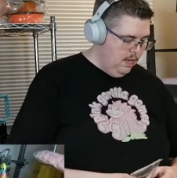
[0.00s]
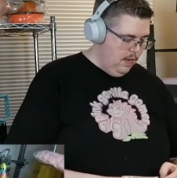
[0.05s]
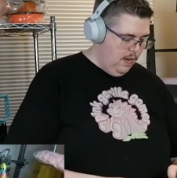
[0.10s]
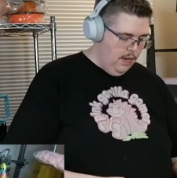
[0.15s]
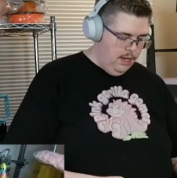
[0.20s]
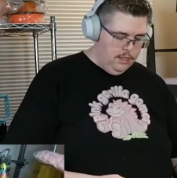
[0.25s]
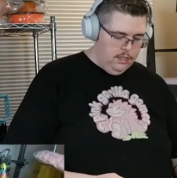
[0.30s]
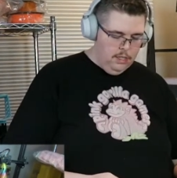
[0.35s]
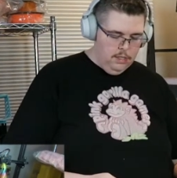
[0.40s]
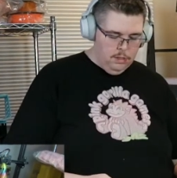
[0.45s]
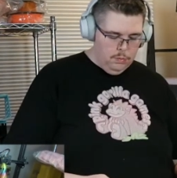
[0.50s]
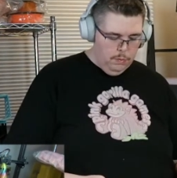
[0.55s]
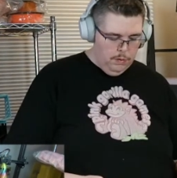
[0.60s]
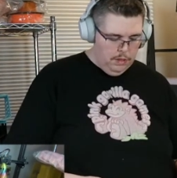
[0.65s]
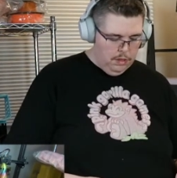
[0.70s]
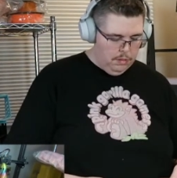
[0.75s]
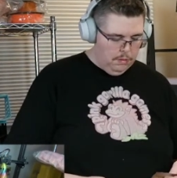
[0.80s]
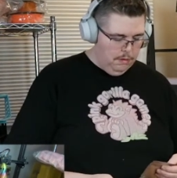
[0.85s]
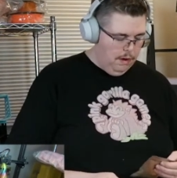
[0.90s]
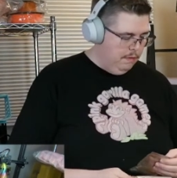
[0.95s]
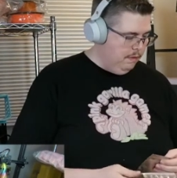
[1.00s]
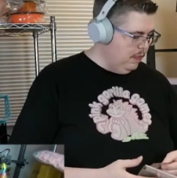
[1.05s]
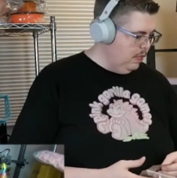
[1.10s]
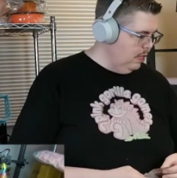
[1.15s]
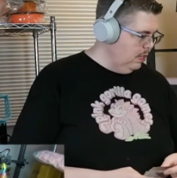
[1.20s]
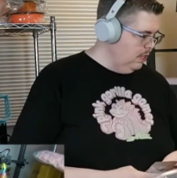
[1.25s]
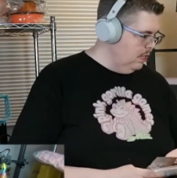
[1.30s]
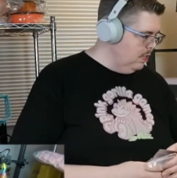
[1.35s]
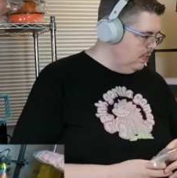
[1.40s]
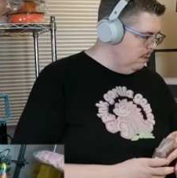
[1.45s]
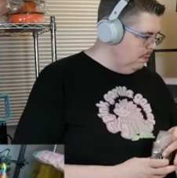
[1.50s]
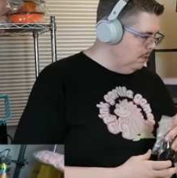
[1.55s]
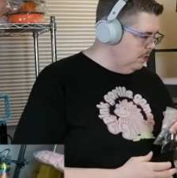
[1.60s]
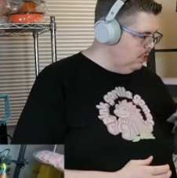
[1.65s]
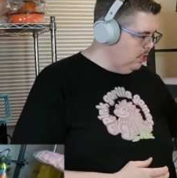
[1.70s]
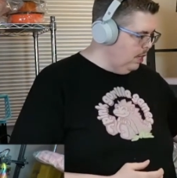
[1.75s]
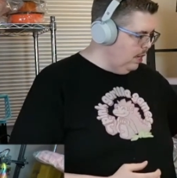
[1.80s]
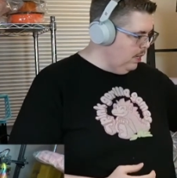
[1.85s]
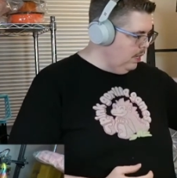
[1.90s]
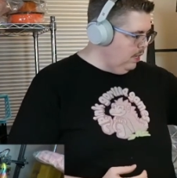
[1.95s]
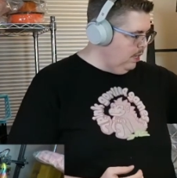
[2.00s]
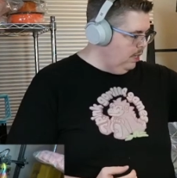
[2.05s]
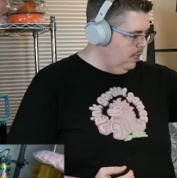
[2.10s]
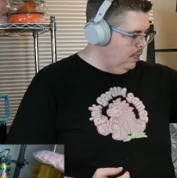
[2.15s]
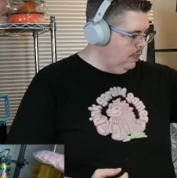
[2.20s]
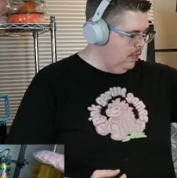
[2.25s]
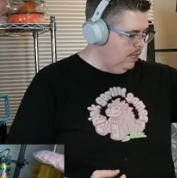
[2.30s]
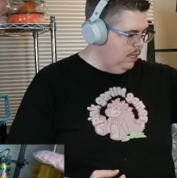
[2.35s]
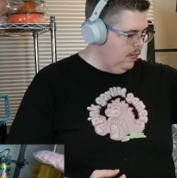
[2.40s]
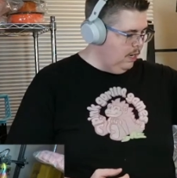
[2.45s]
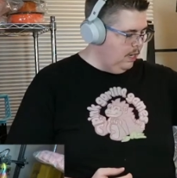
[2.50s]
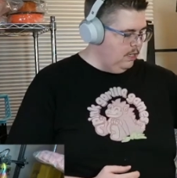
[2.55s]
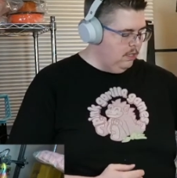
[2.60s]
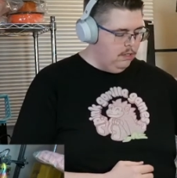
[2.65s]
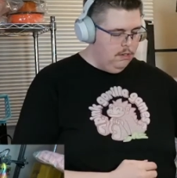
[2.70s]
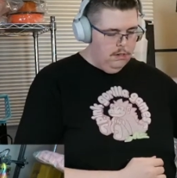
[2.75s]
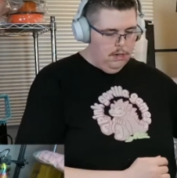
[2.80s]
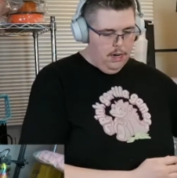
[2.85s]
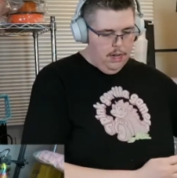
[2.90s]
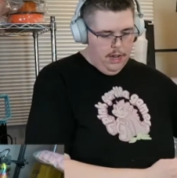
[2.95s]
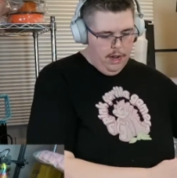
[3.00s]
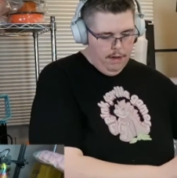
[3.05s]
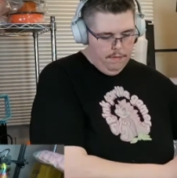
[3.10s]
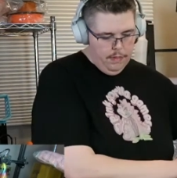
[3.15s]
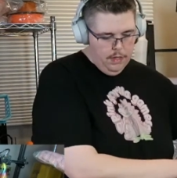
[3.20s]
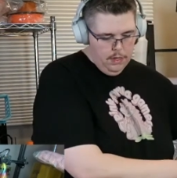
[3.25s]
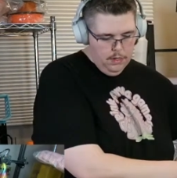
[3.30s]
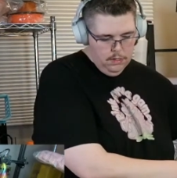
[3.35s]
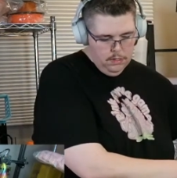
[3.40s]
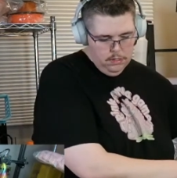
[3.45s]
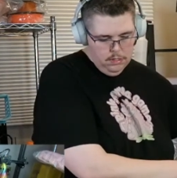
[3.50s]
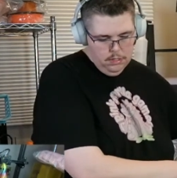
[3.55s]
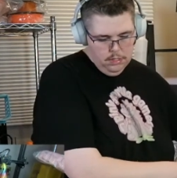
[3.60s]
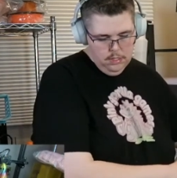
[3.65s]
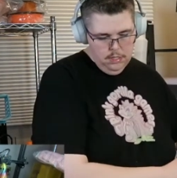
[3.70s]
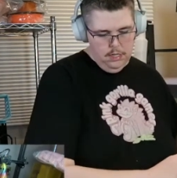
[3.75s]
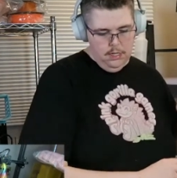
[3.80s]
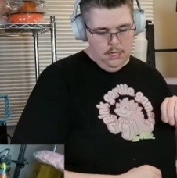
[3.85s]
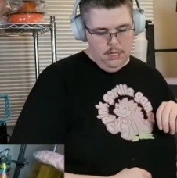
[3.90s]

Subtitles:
I just went through everything to double check that I do not have those,